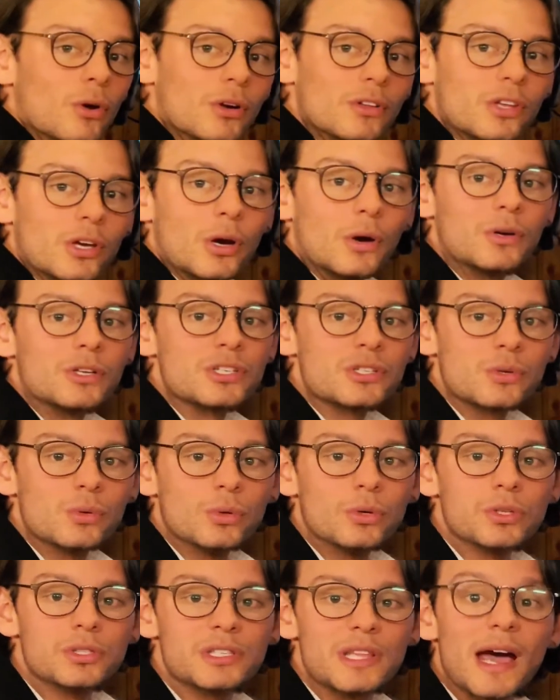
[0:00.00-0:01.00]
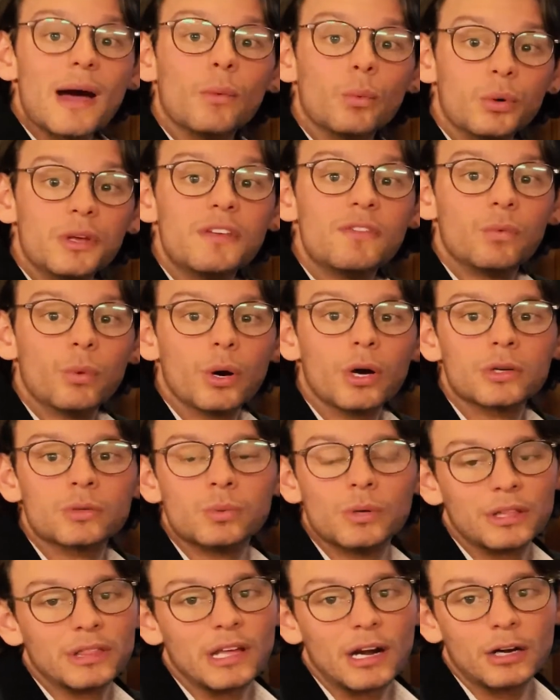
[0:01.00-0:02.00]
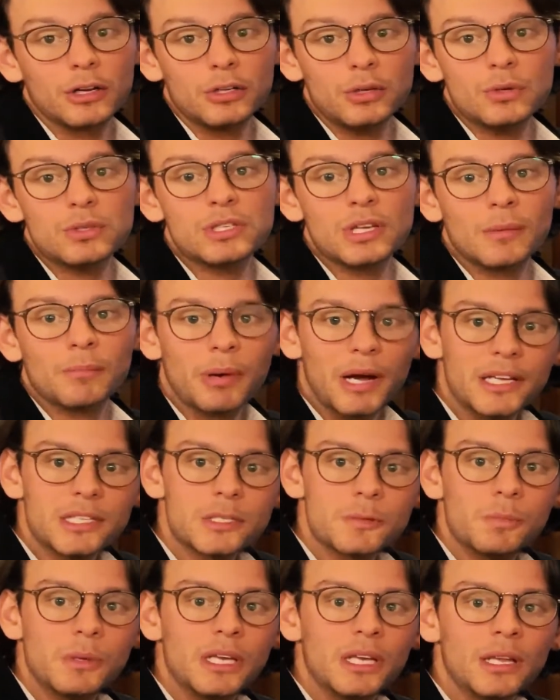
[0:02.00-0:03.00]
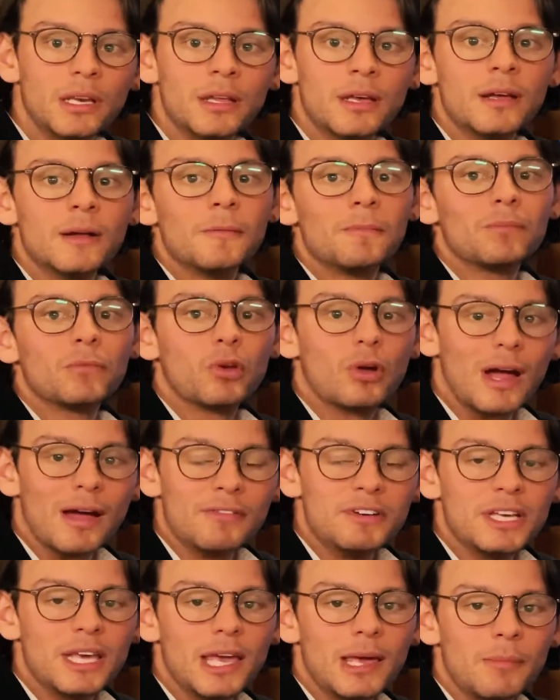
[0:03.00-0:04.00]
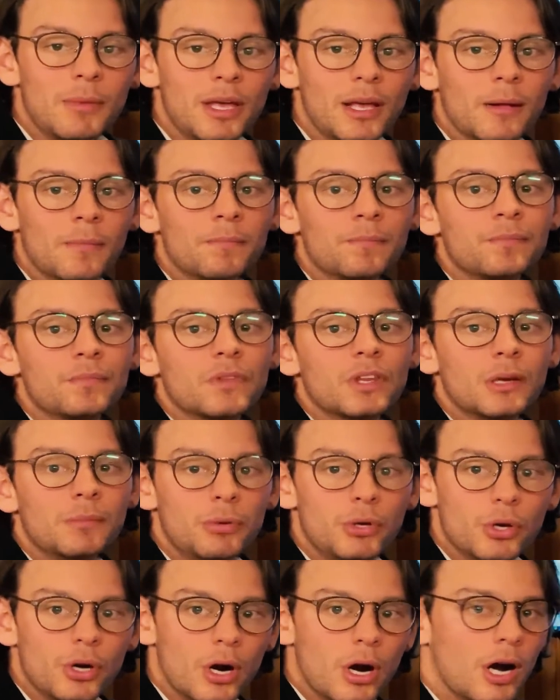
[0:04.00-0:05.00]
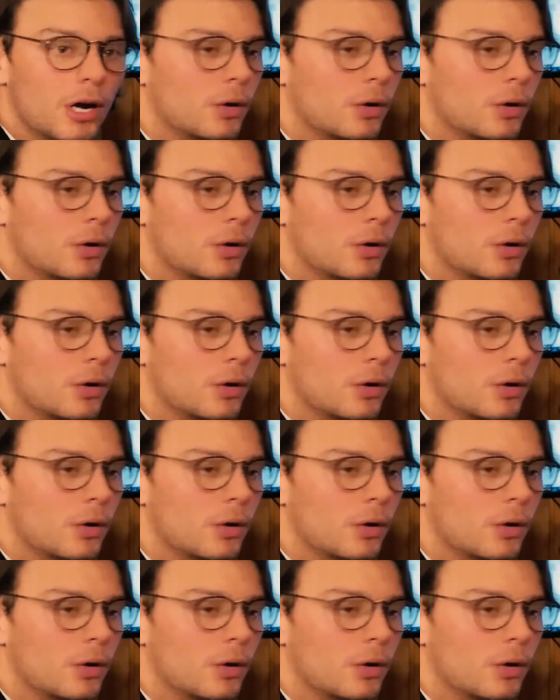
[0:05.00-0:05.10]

North Dakota schools that we've worked with that are using ByteSpeed, Gravity Gaming, computer